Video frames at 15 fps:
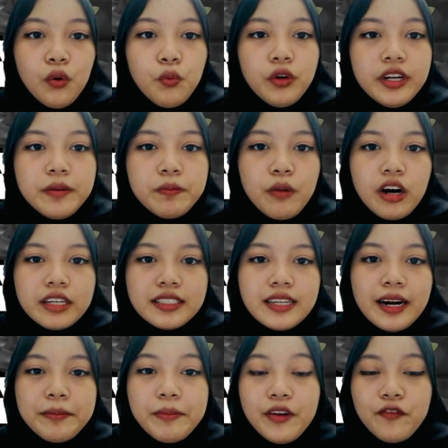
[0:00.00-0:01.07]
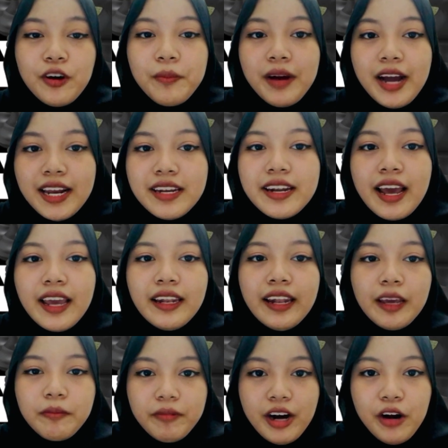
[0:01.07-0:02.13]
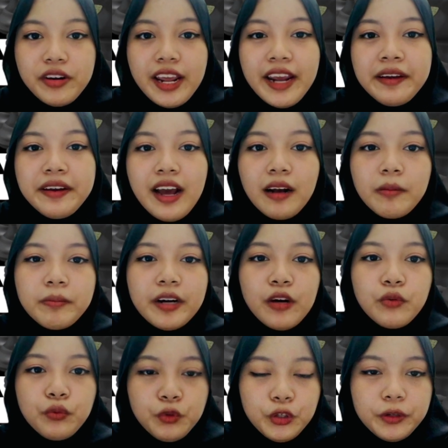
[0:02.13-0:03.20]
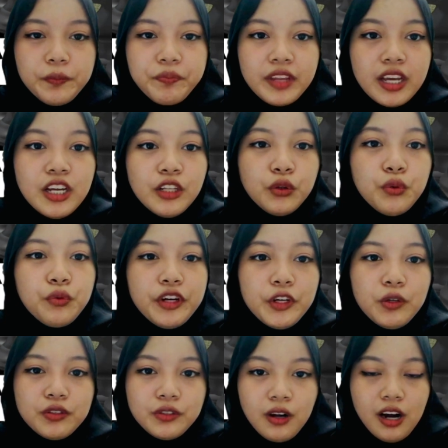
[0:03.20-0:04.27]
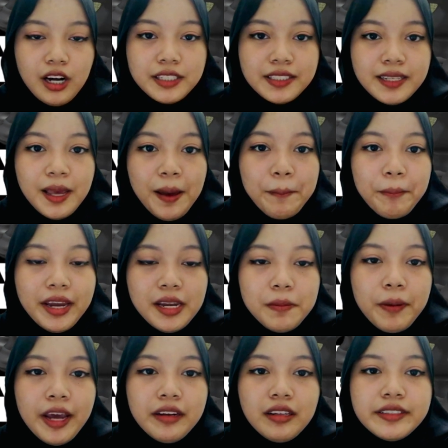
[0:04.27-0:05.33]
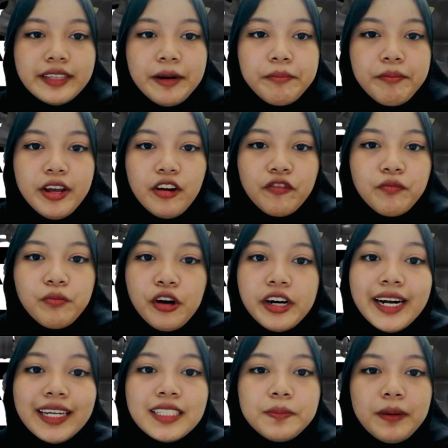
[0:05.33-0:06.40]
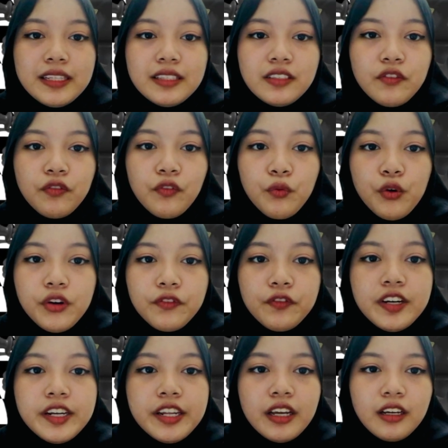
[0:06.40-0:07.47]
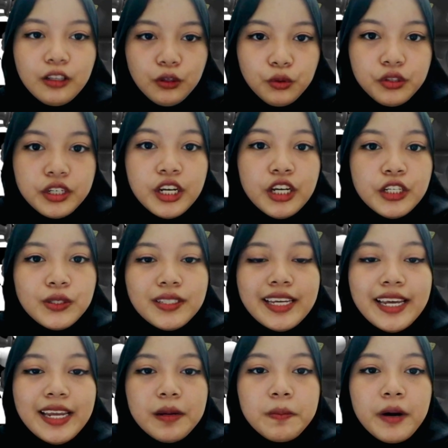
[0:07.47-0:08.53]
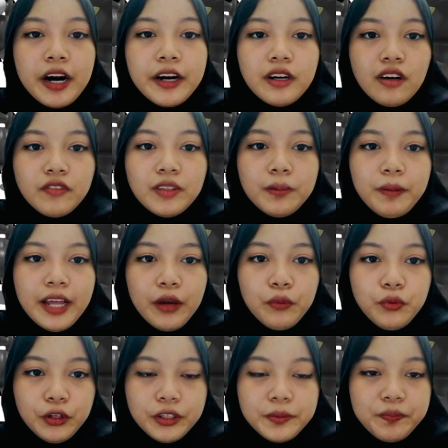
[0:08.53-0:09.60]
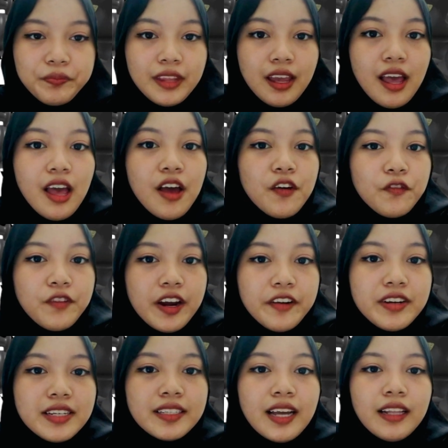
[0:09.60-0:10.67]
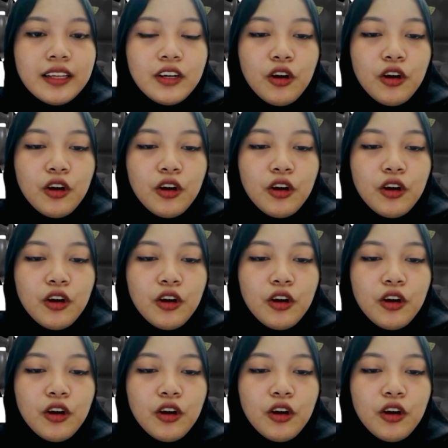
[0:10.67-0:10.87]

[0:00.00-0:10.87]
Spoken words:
wooden boards are made from undyed light brown and dark brown wood. To reduce costs, many panels are made of more expensive wood veneer glued to the inner part of the plywood. Various color